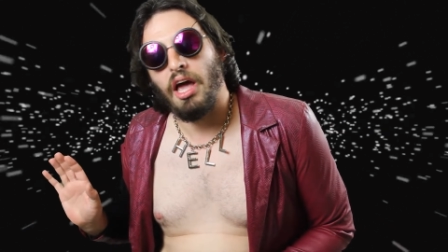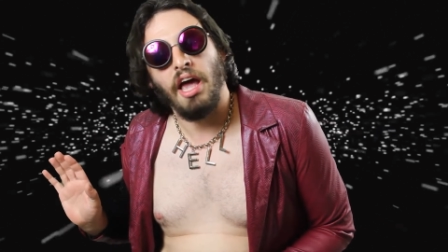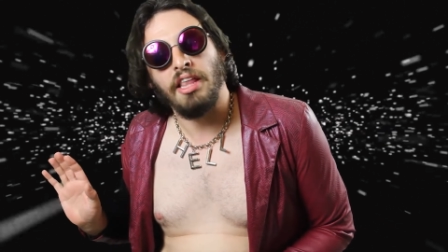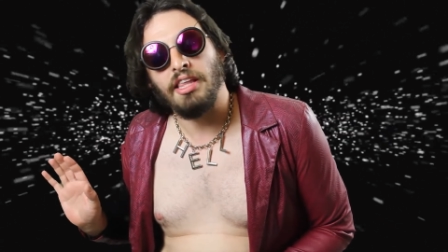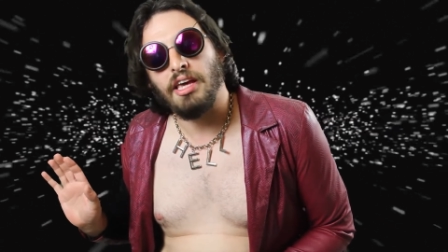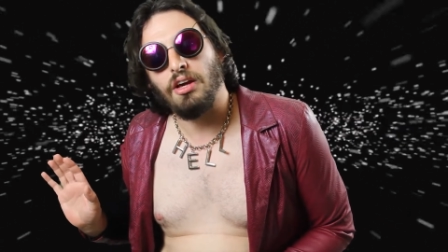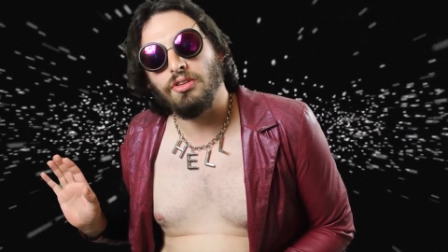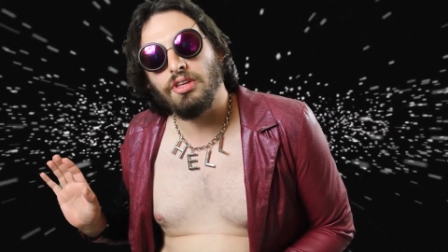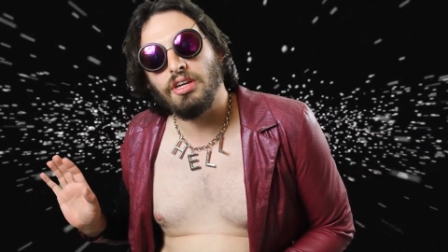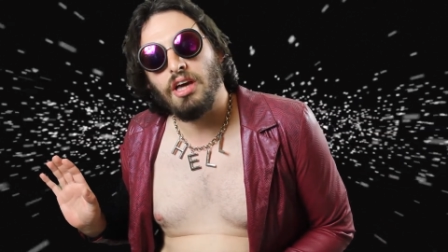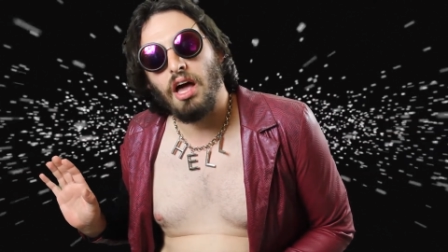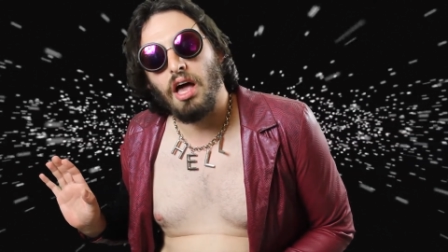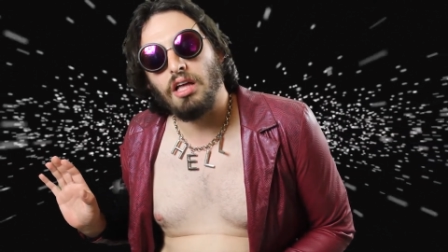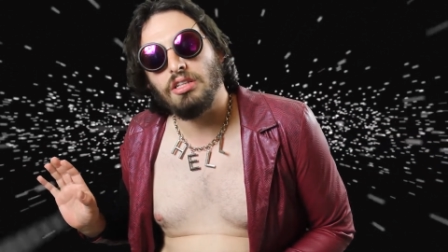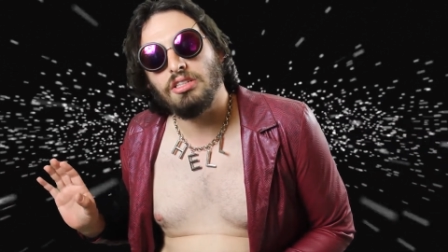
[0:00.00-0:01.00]
And the elder
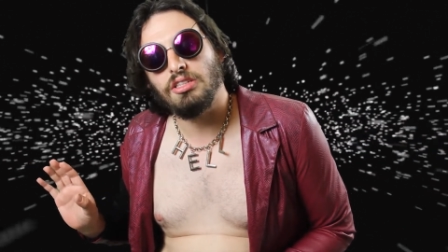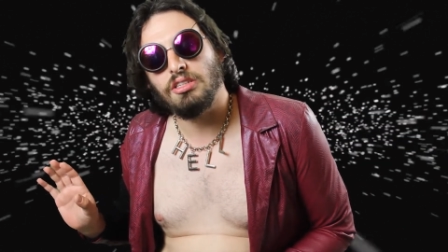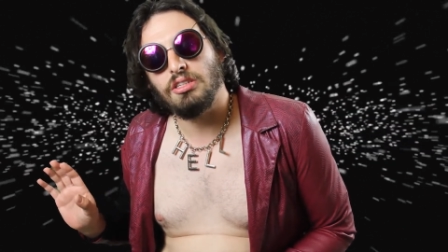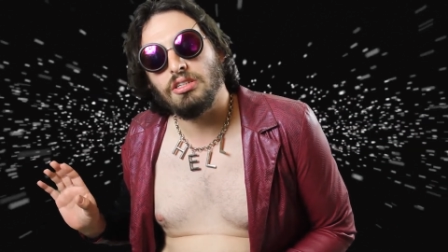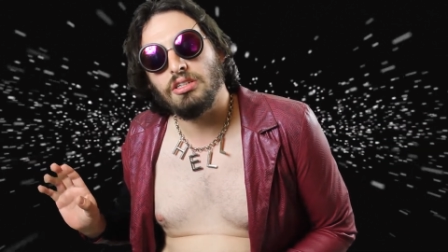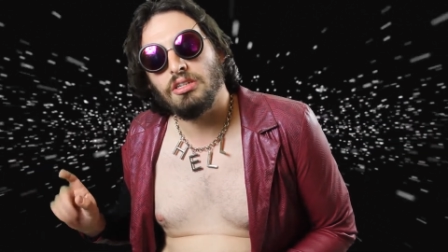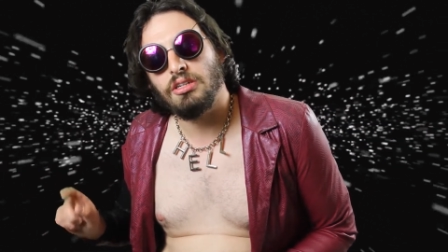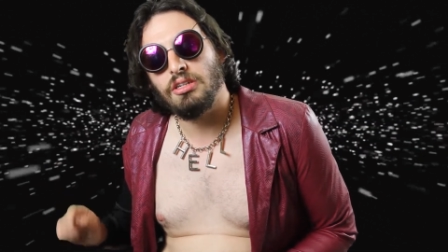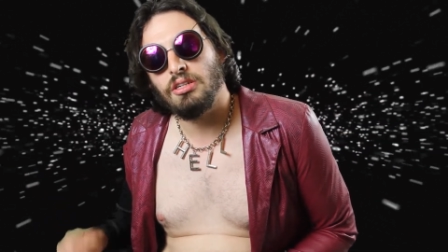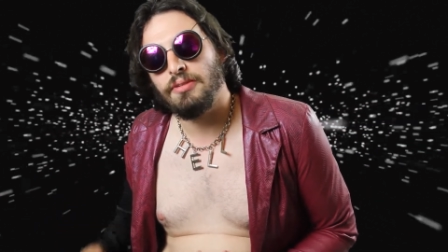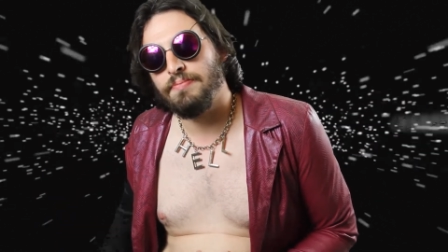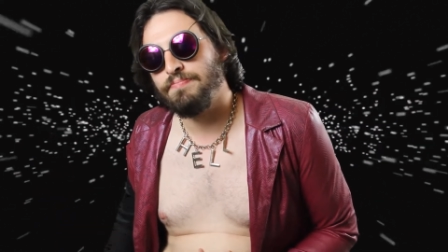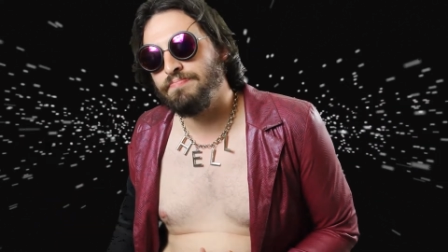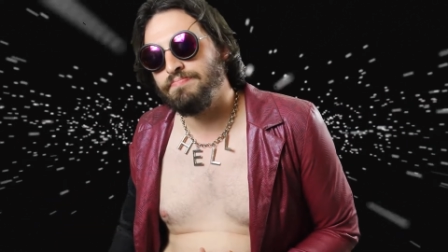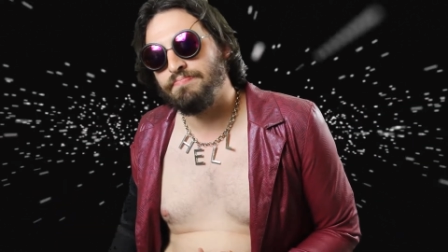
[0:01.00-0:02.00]
gods?
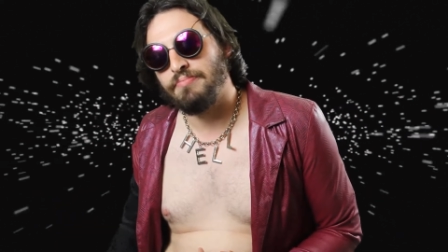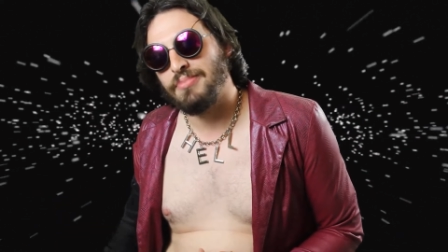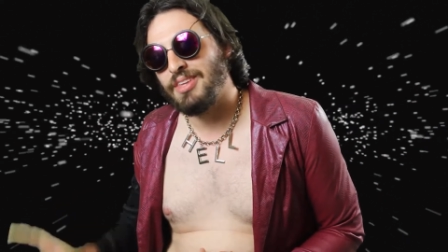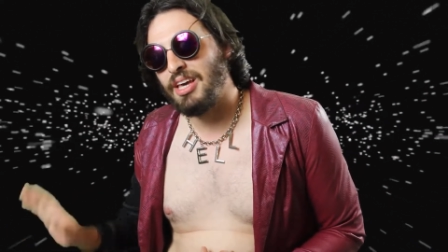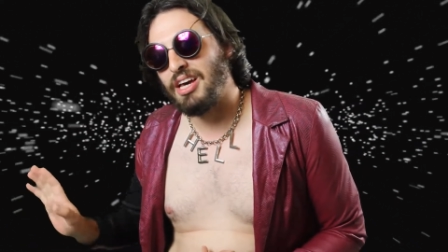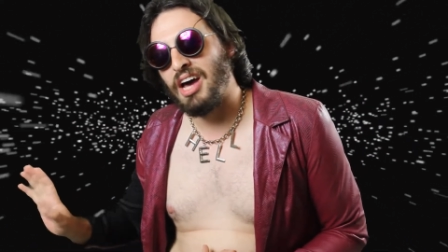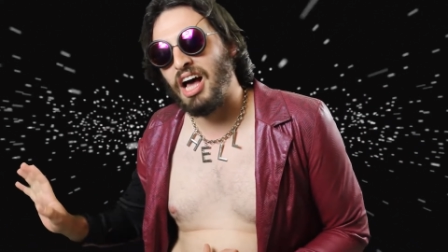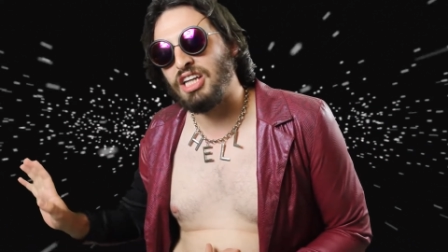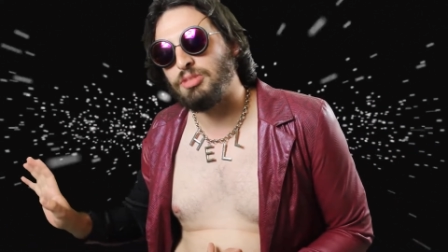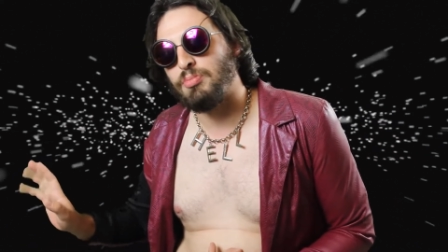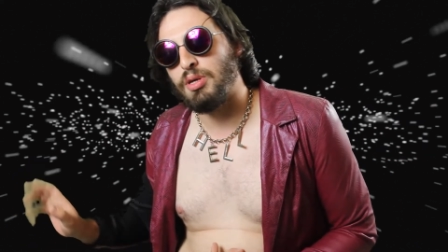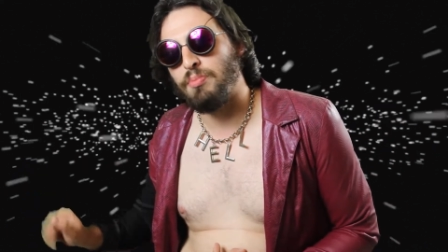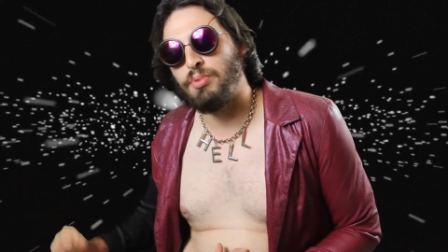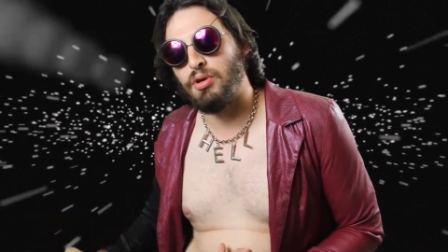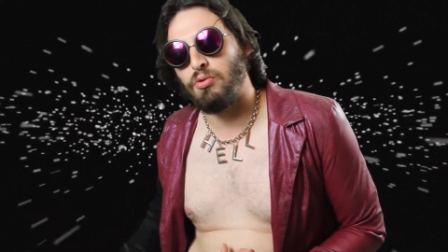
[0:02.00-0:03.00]

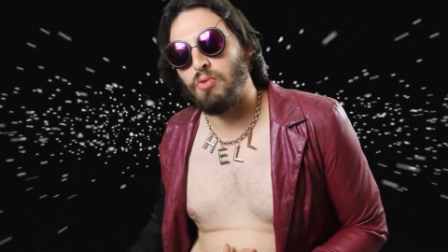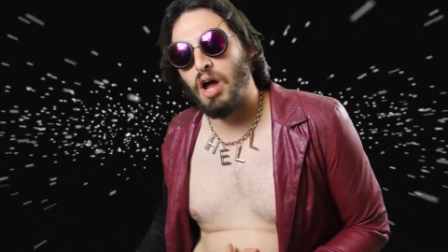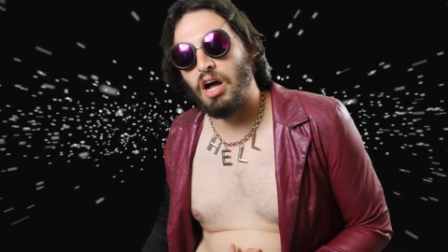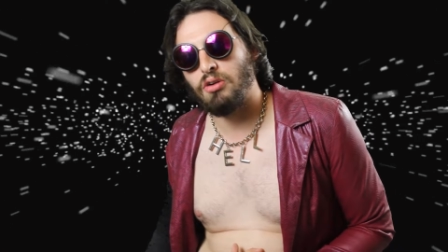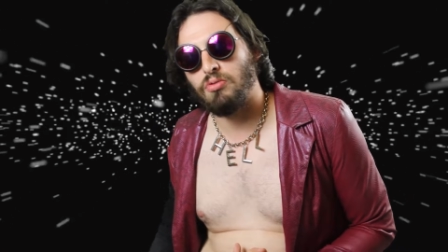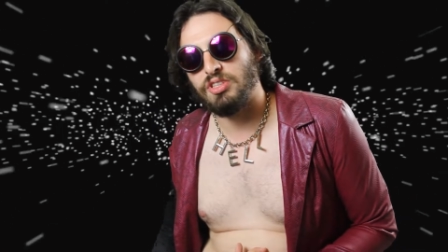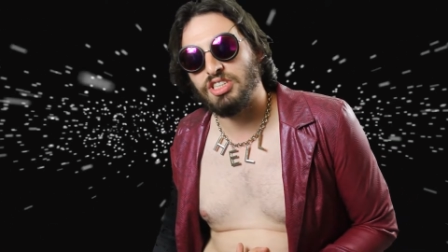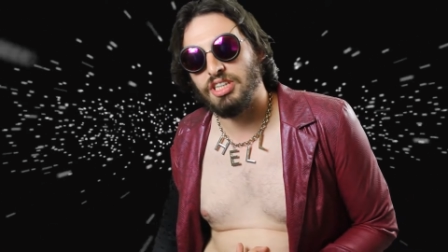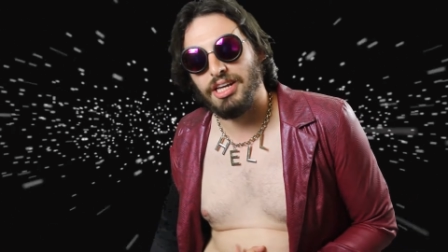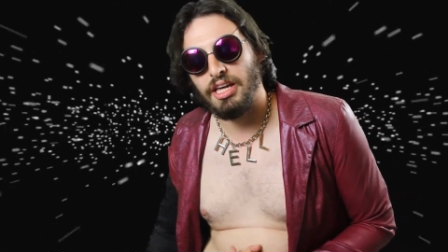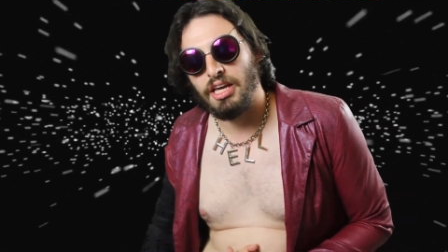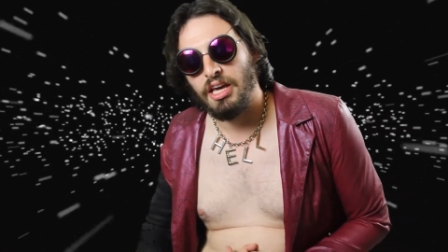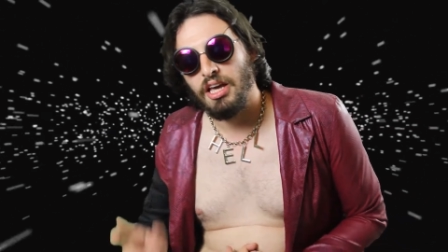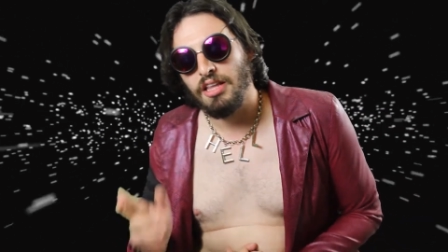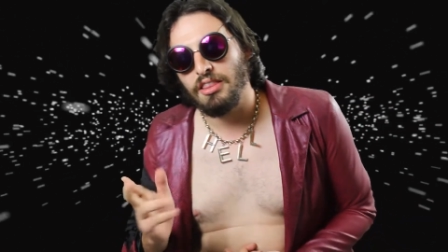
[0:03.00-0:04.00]
Cosmic bureaucracy.
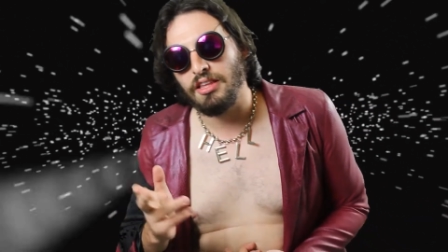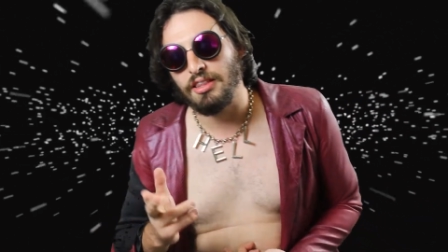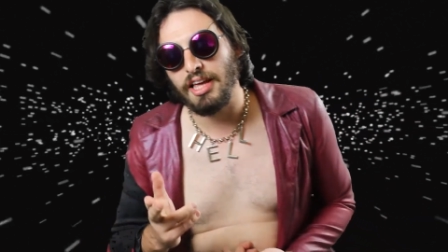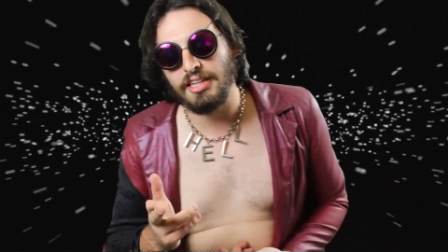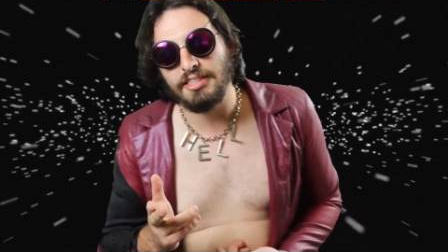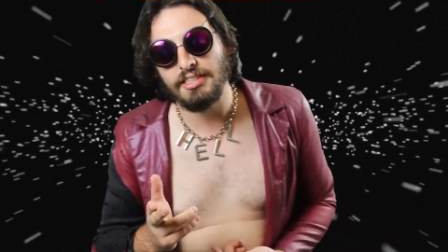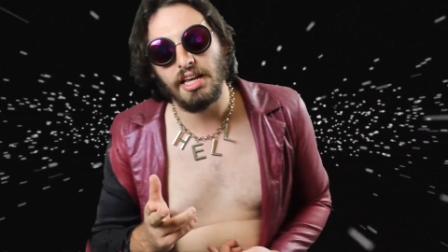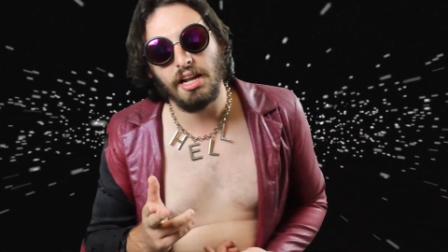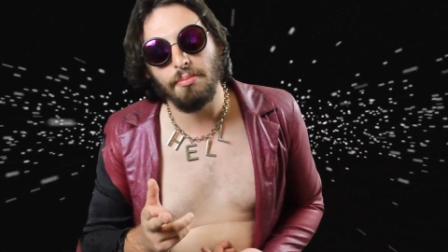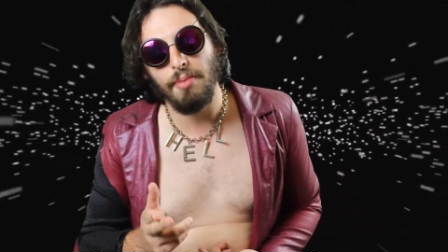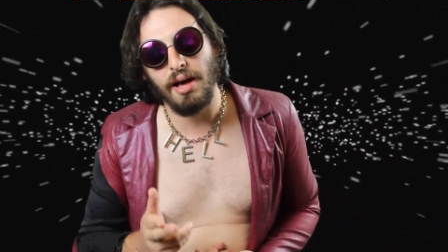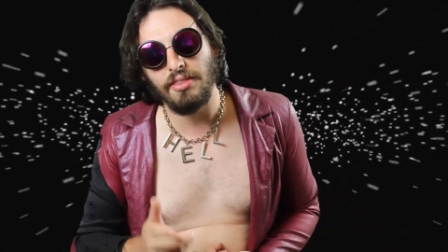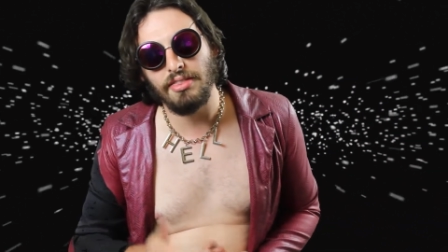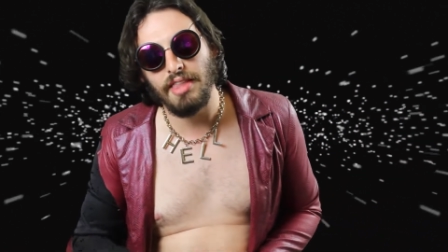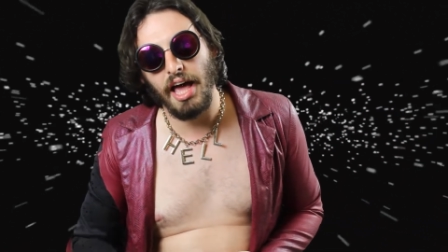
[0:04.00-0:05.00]
The less said
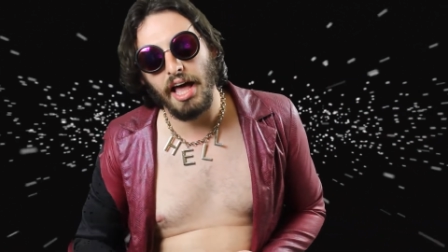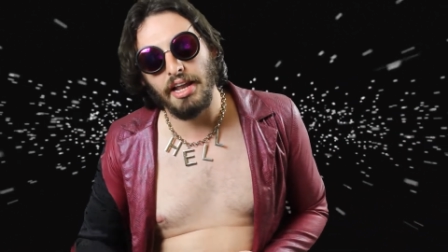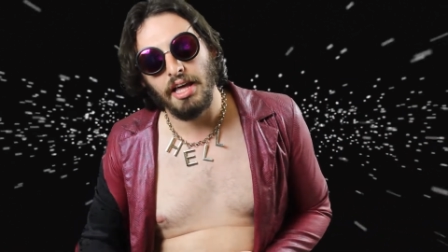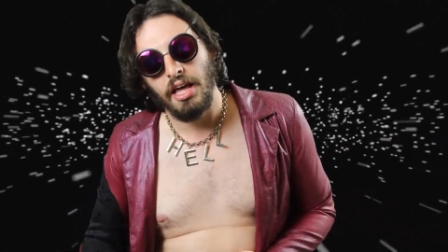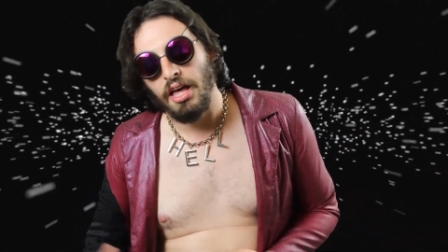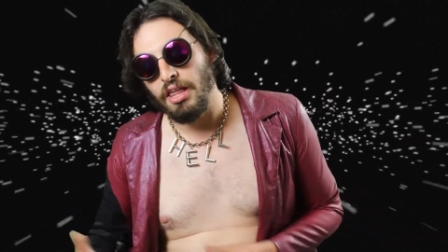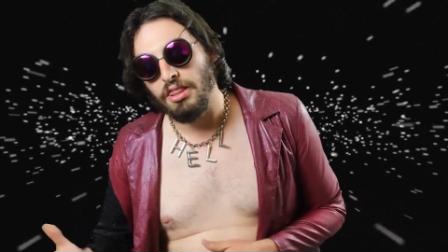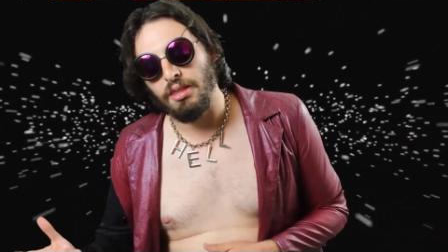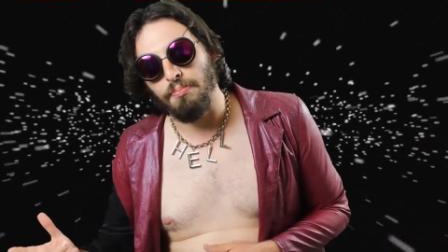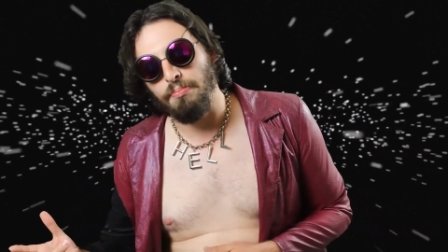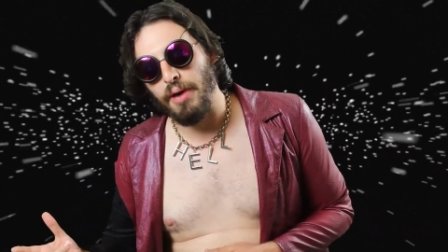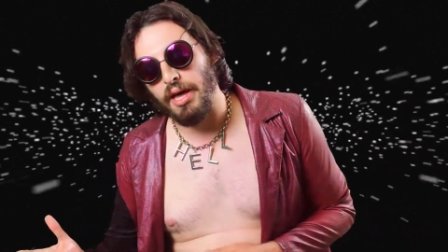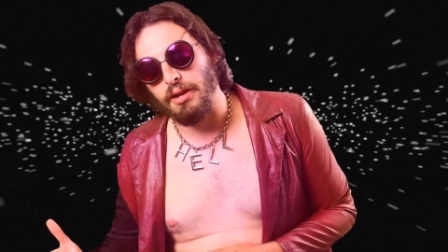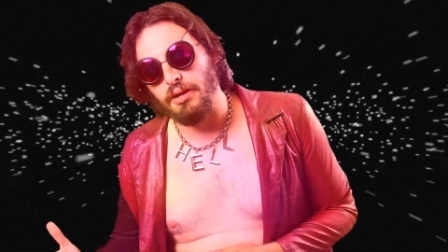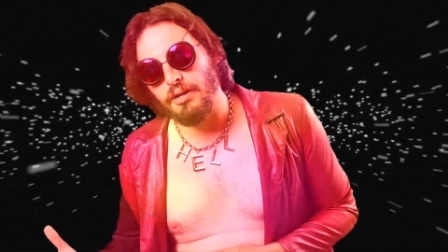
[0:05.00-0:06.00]
about that, the
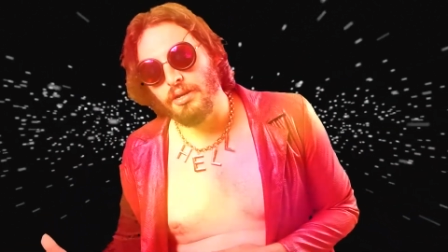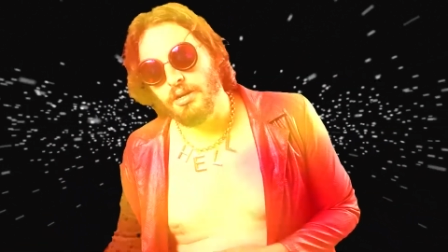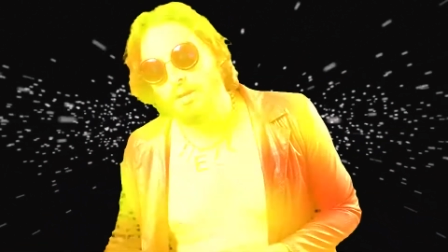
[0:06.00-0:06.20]
better.